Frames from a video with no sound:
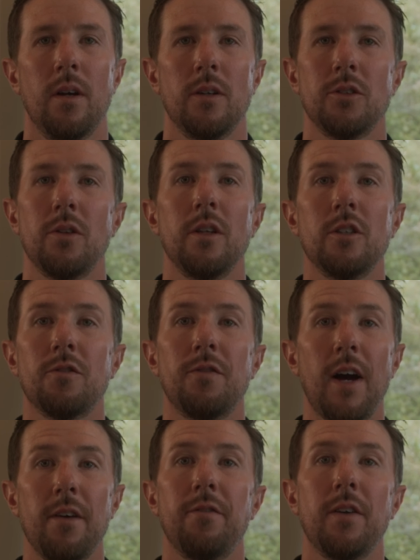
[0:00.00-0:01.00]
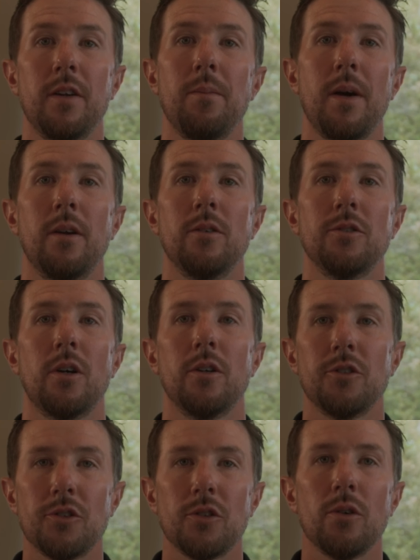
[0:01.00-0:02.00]
So these 5 fundamentals are
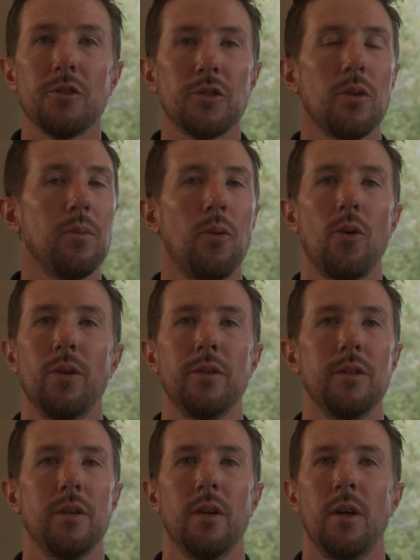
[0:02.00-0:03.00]
so important.